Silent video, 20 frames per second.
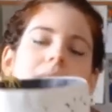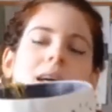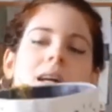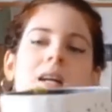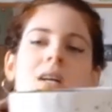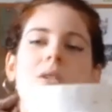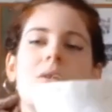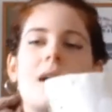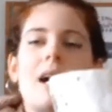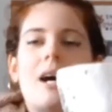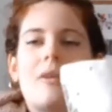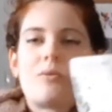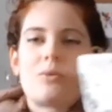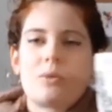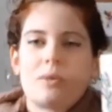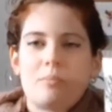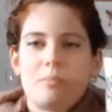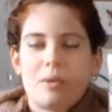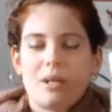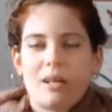Now I have to
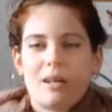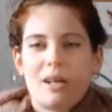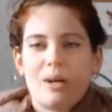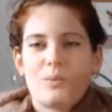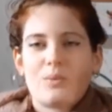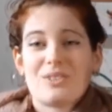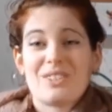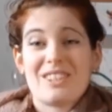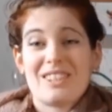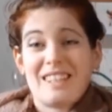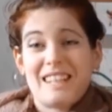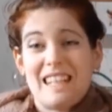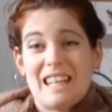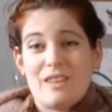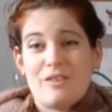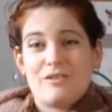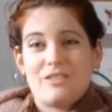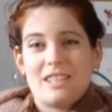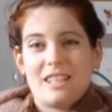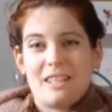admit, I was going to
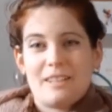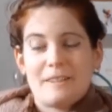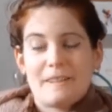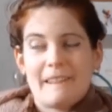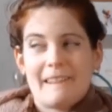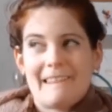gift it.